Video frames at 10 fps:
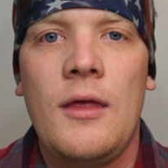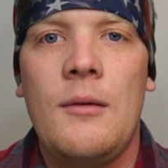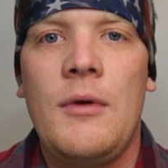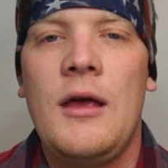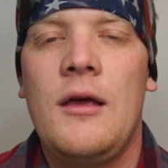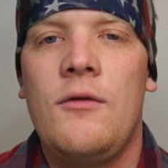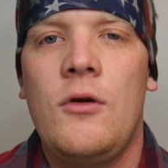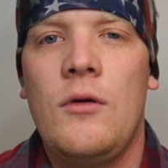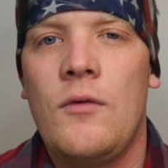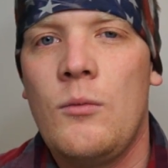that may give
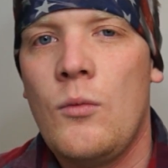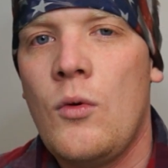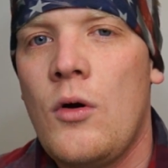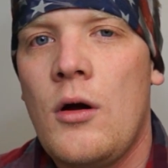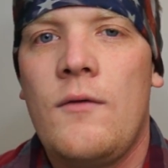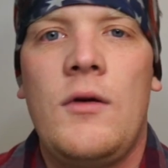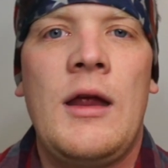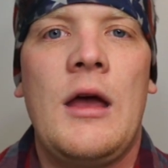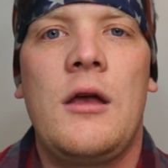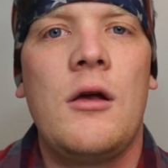you even more of an
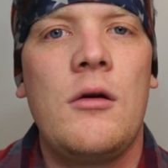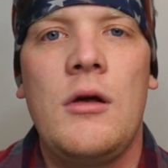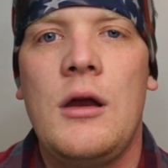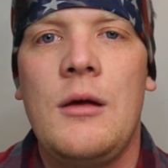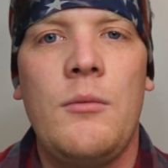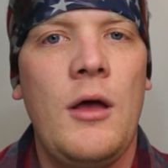accurate reading,